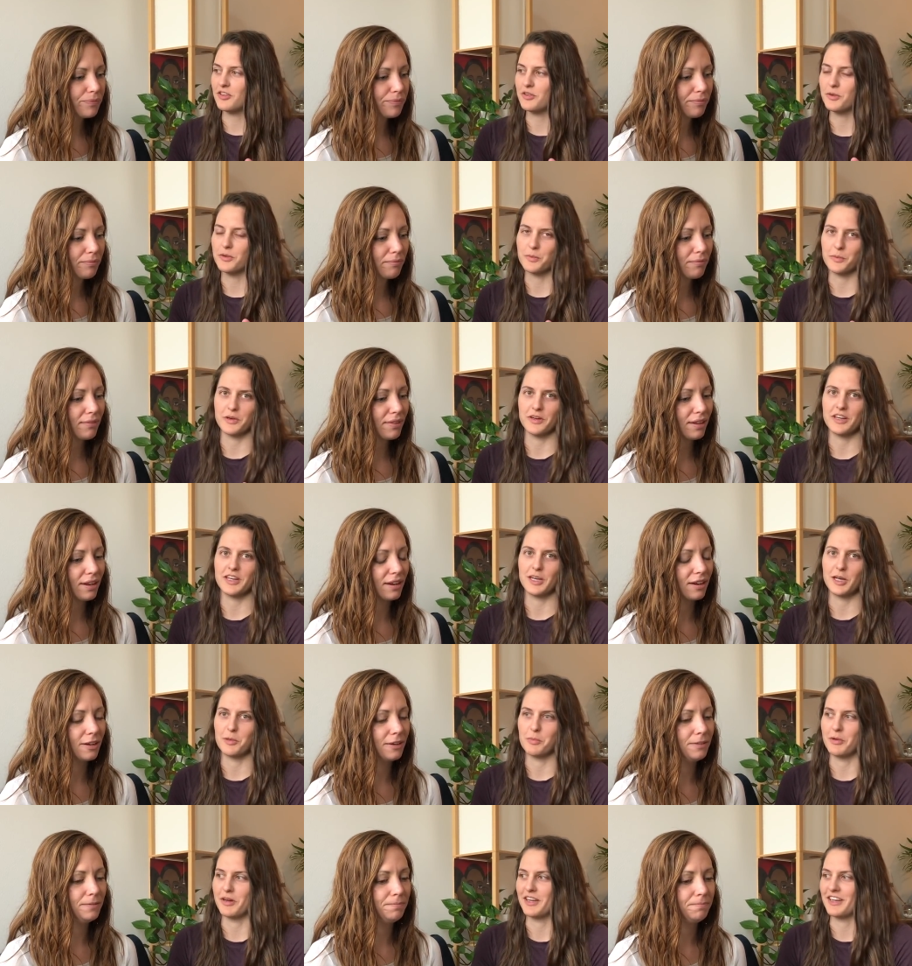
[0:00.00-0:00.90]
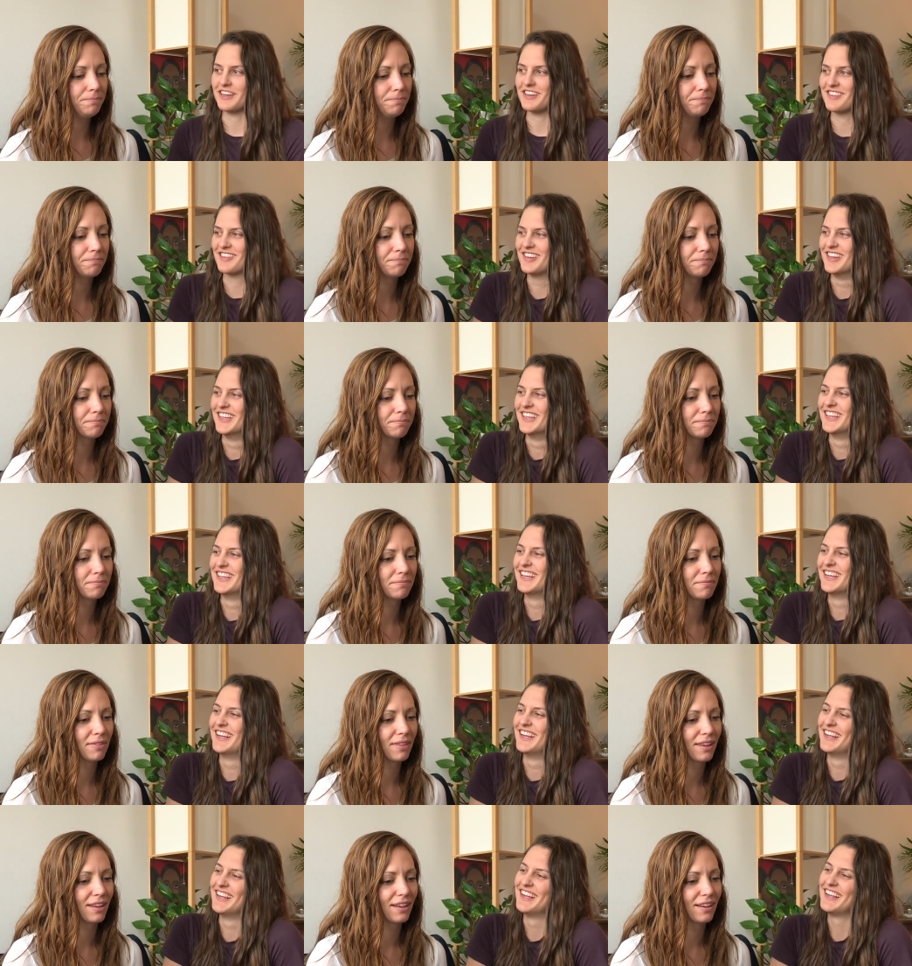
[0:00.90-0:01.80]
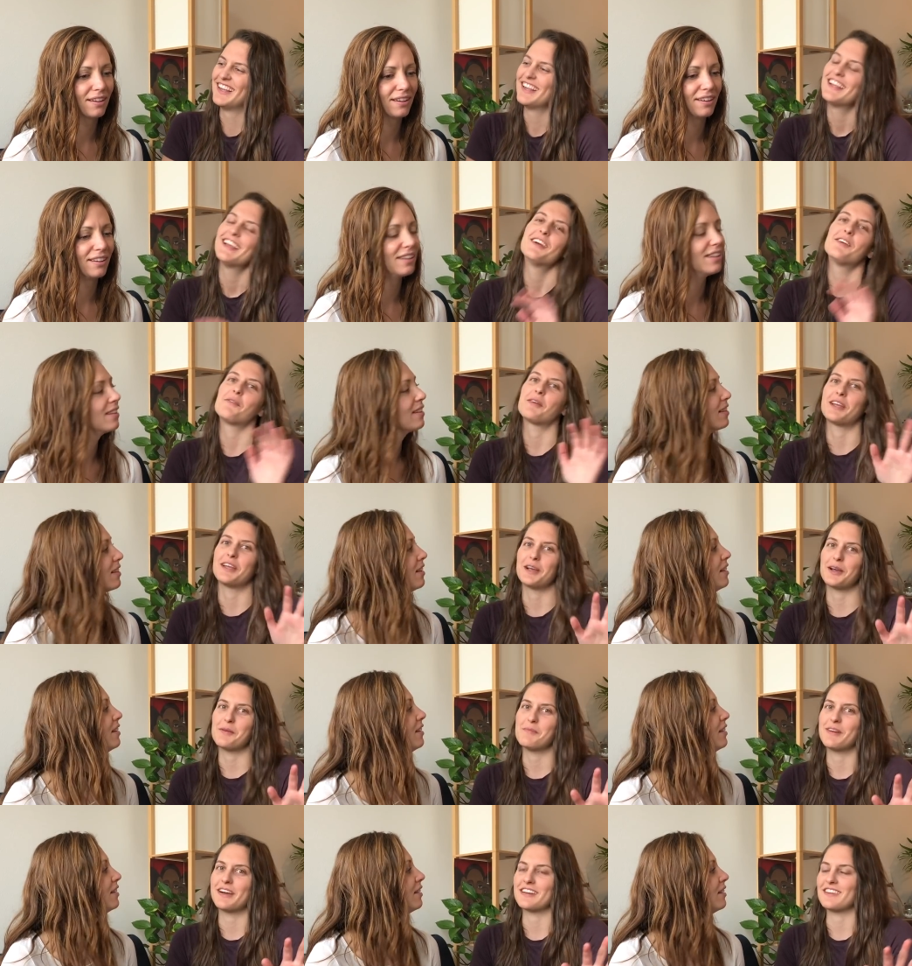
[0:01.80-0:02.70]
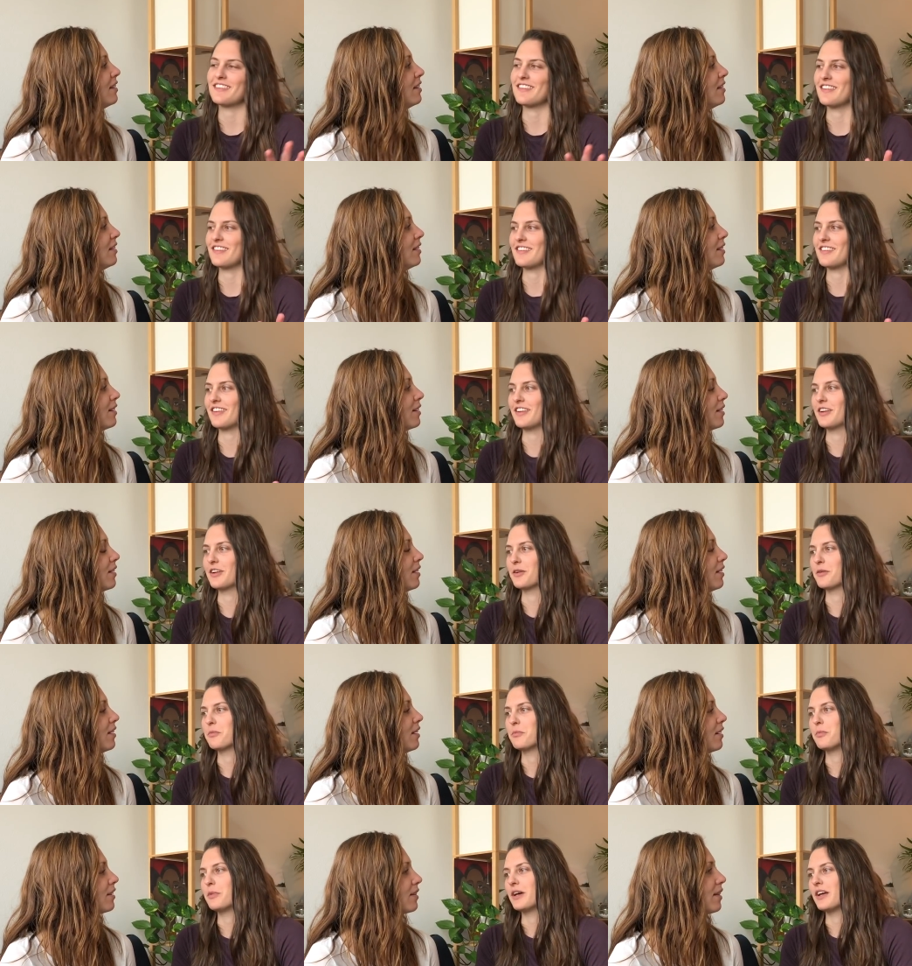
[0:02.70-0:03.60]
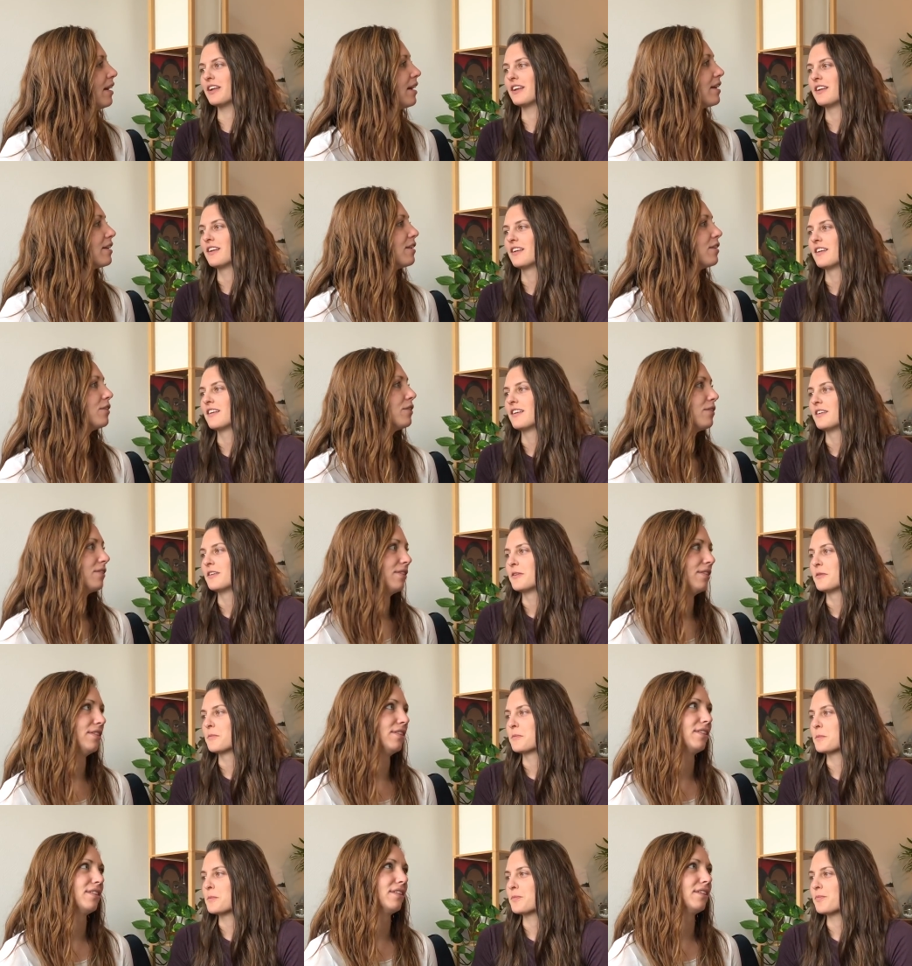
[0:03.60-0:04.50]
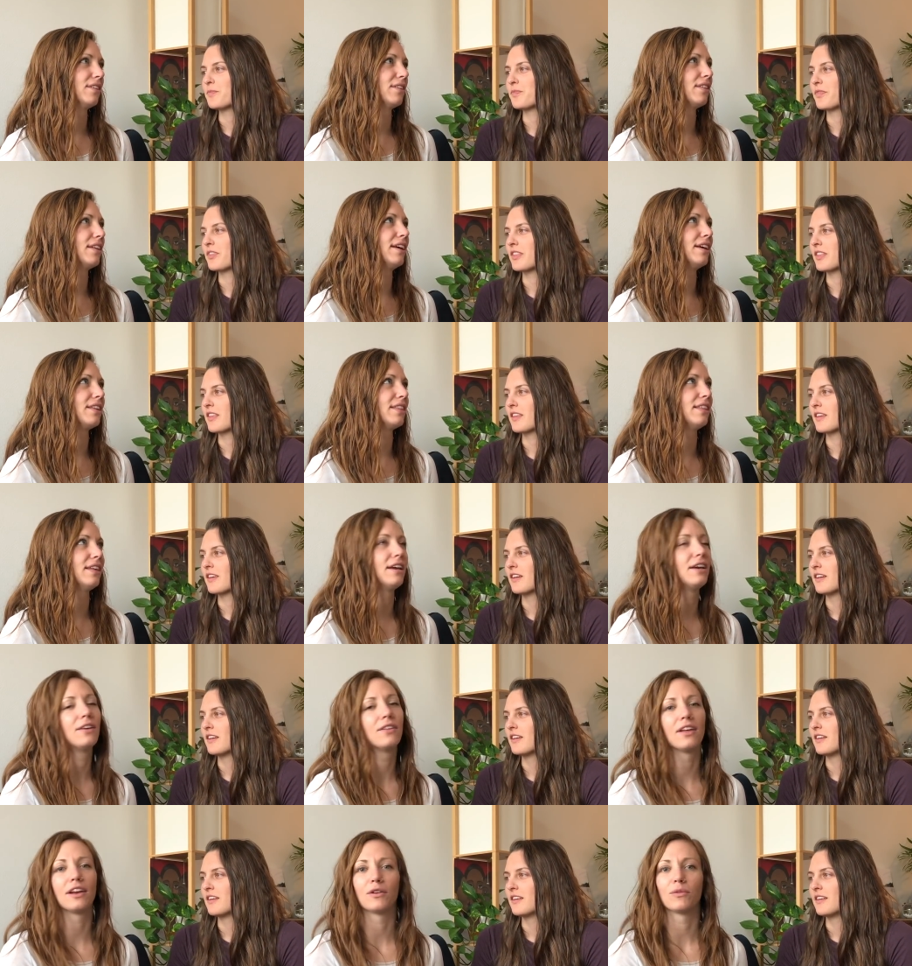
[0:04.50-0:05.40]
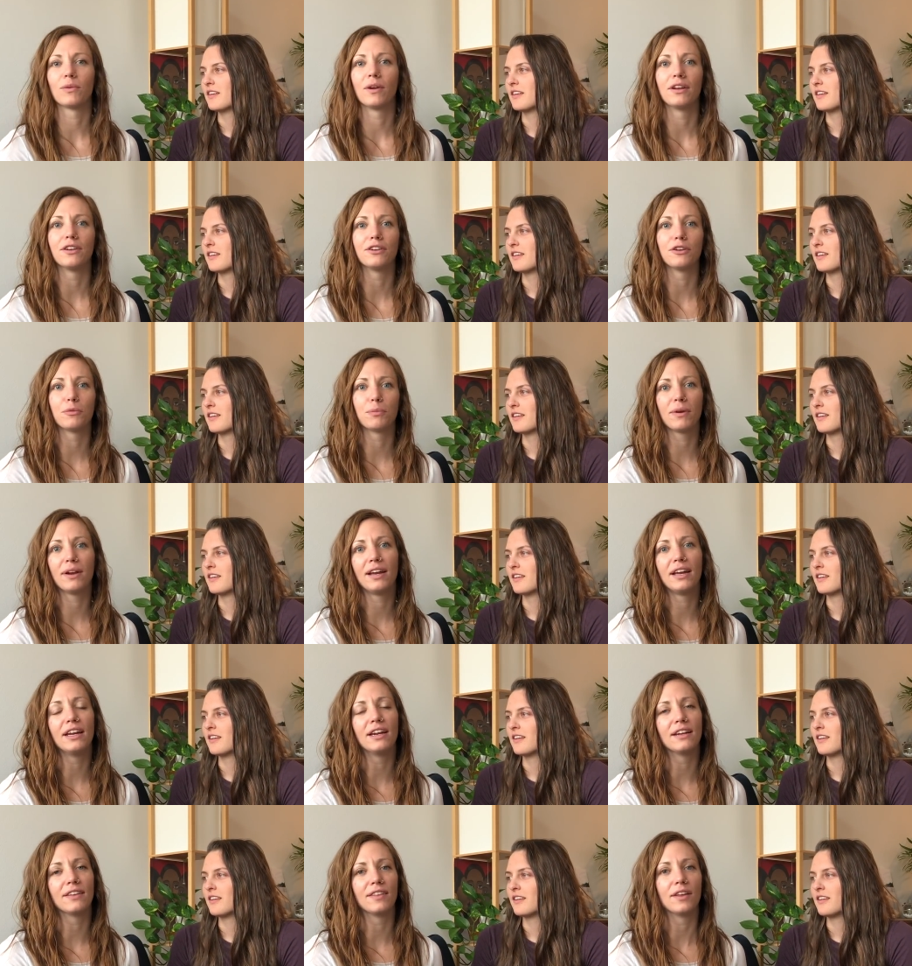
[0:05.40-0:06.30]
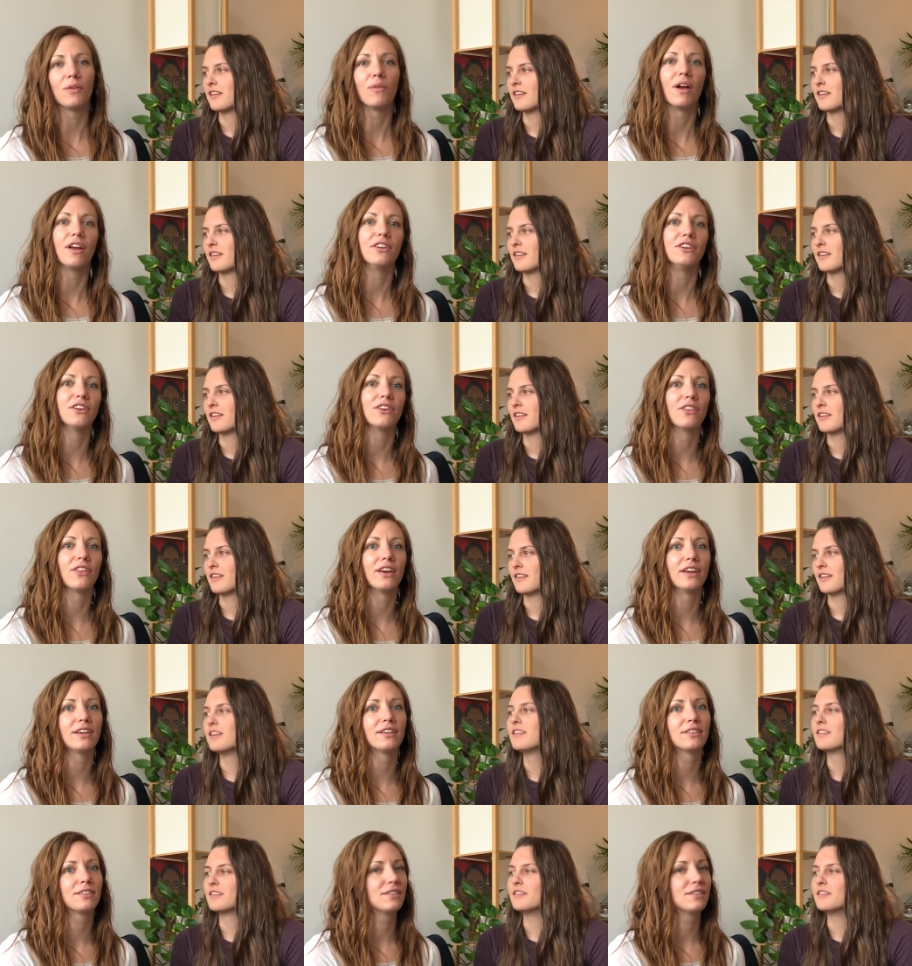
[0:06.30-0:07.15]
Speaker 1: doing work in our bodies. We can come back to this later,
Speaker 2: but like they like run your brain and they run your like